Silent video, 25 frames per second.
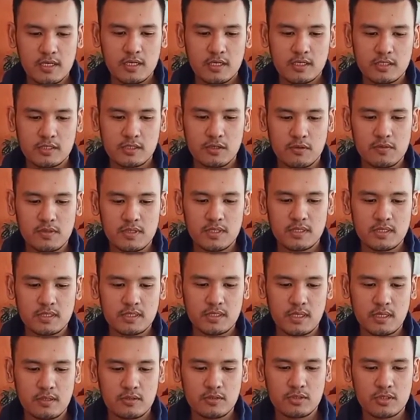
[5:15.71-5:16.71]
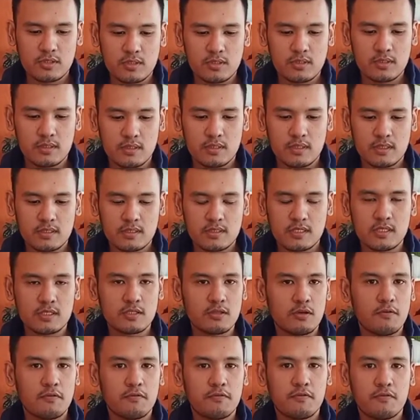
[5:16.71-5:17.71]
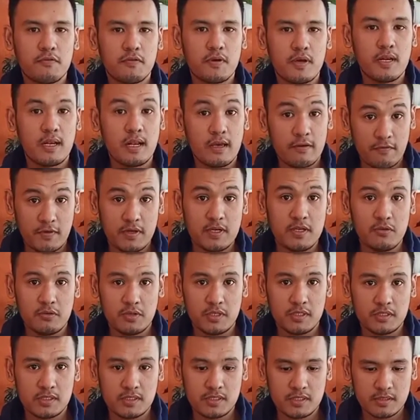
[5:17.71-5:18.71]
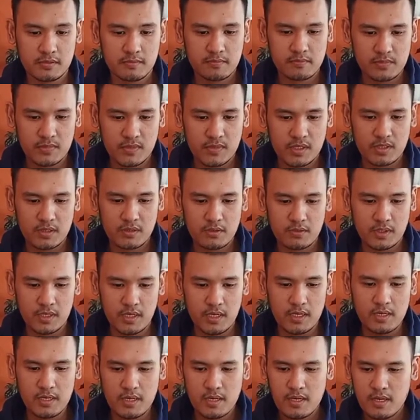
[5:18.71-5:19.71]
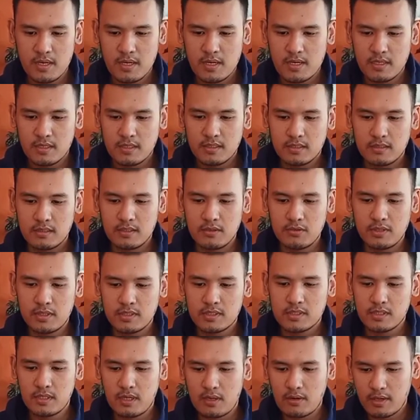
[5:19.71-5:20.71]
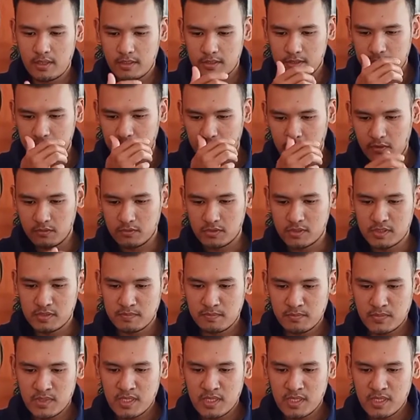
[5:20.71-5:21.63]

So this section consists of 11 units. Okay, the units are as follows.